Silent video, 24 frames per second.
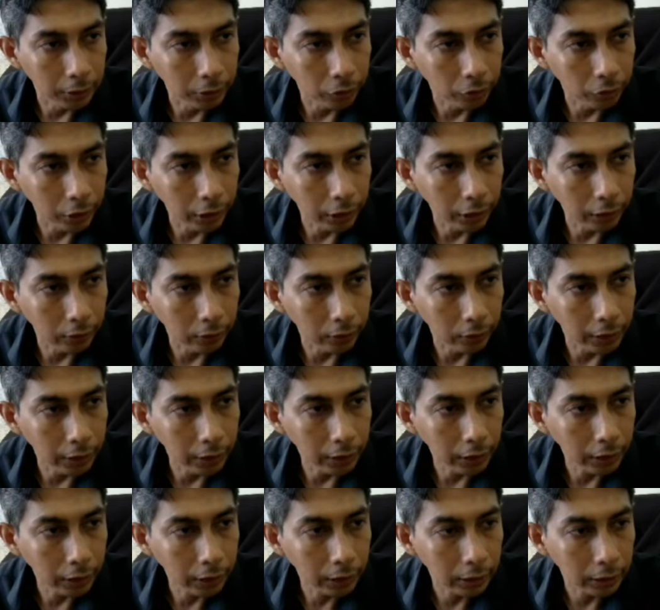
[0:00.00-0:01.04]
3
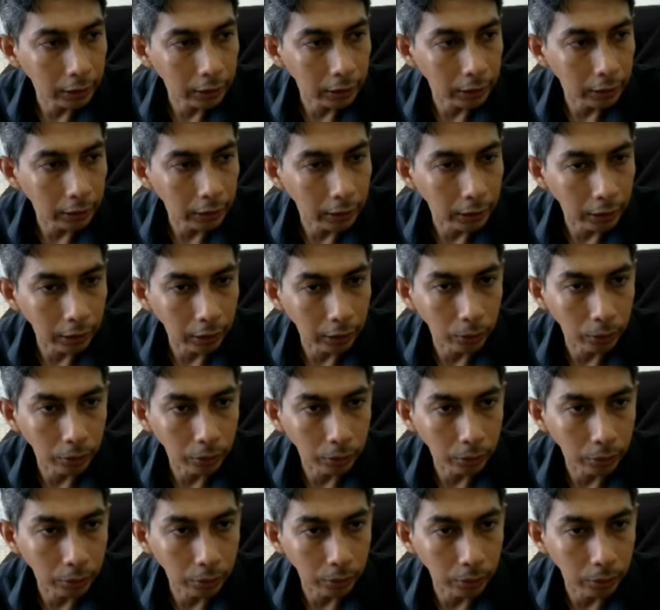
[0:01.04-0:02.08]
already, how
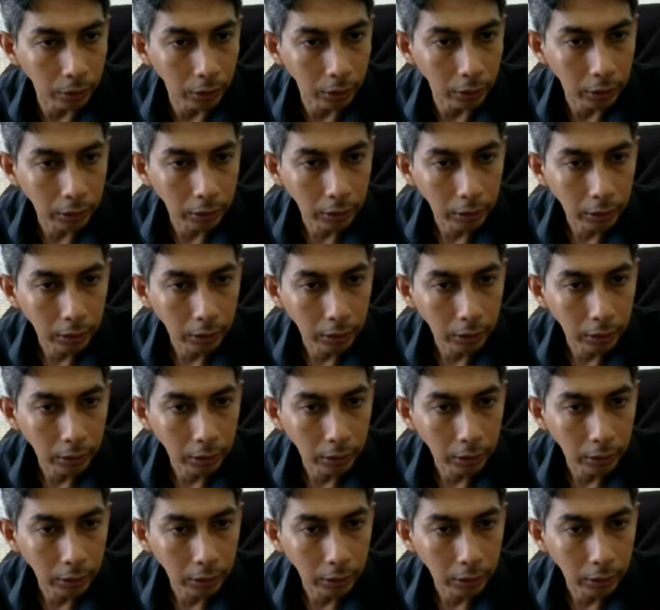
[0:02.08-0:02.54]
to